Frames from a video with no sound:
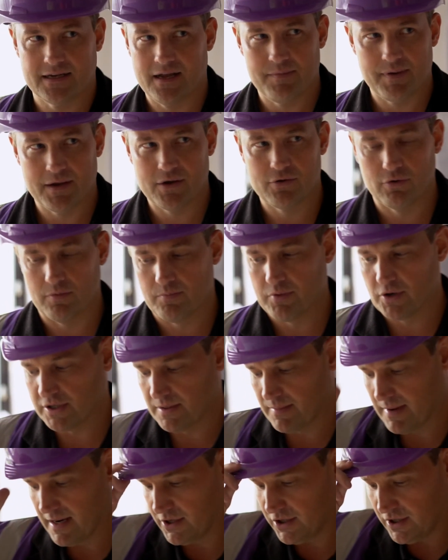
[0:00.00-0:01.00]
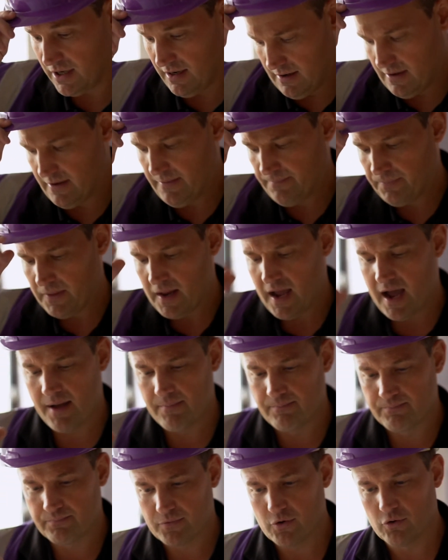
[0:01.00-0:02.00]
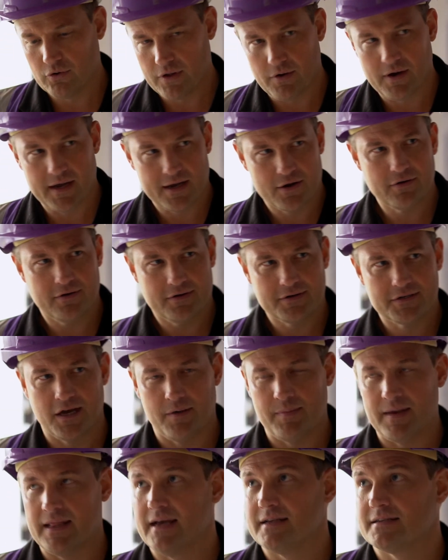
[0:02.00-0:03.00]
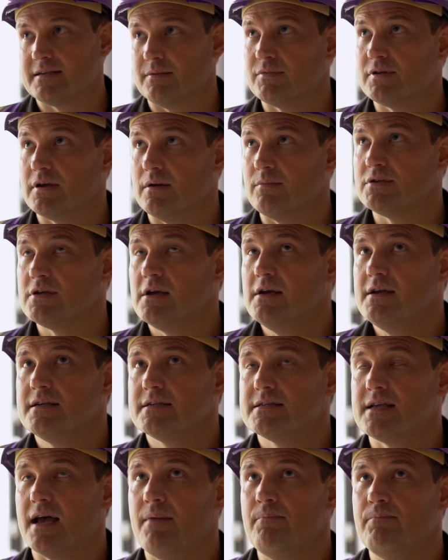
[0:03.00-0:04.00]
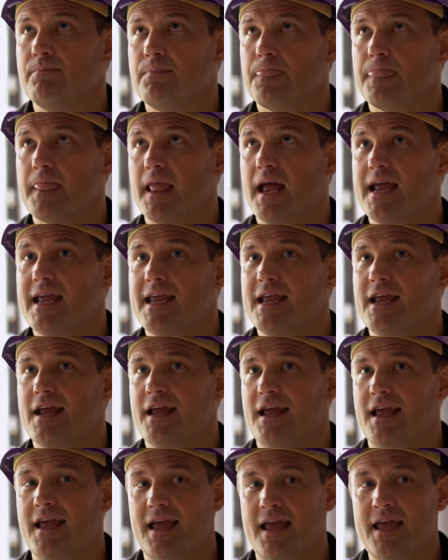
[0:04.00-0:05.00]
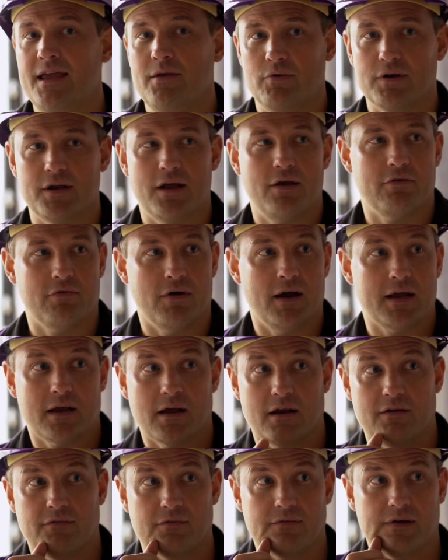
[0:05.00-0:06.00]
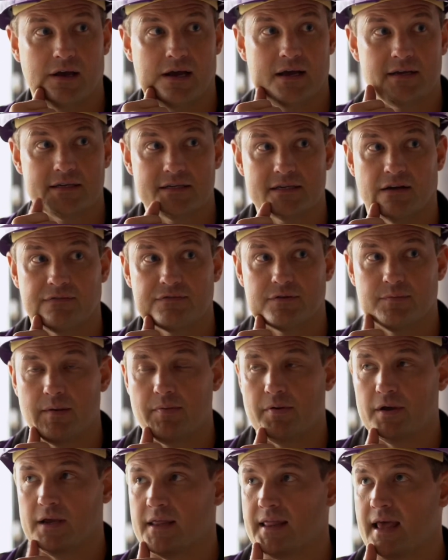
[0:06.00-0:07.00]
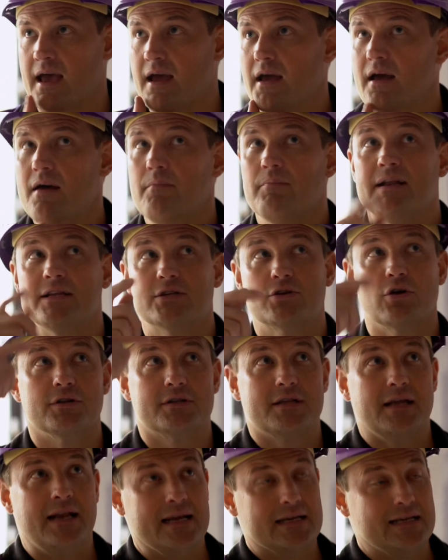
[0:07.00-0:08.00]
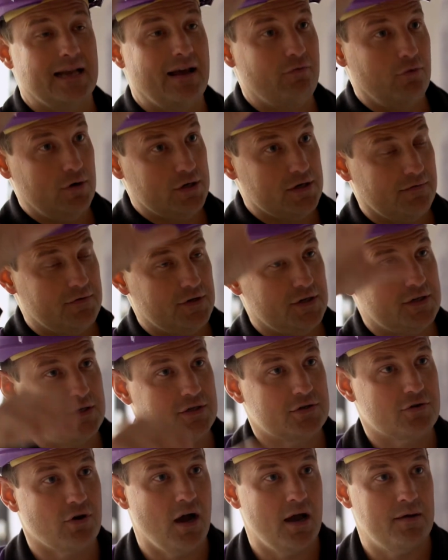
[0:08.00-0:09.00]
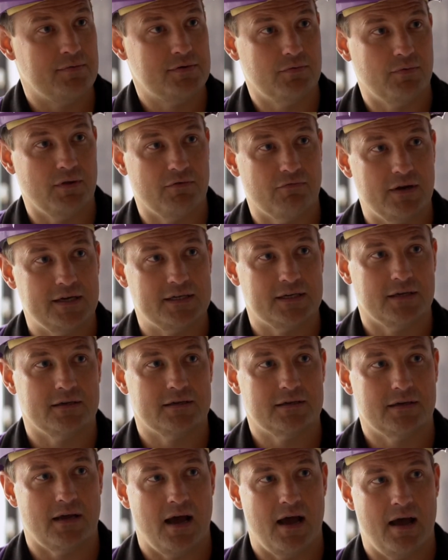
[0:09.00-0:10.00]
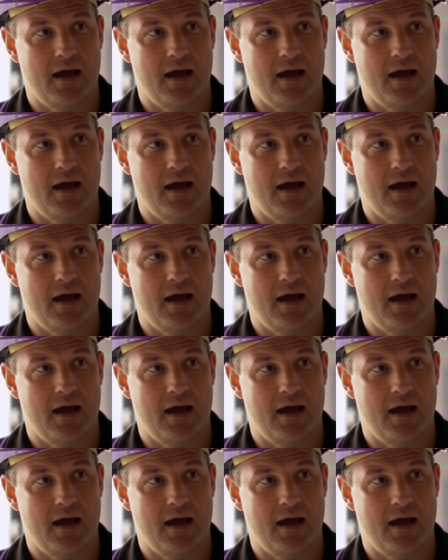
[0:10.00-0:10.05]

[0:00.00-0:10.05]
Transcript: like being called a project manager, although I term it that sometimes. So he would know the right kind of stuff to be putting in there. But it's gone to the next level, which I've just described with recent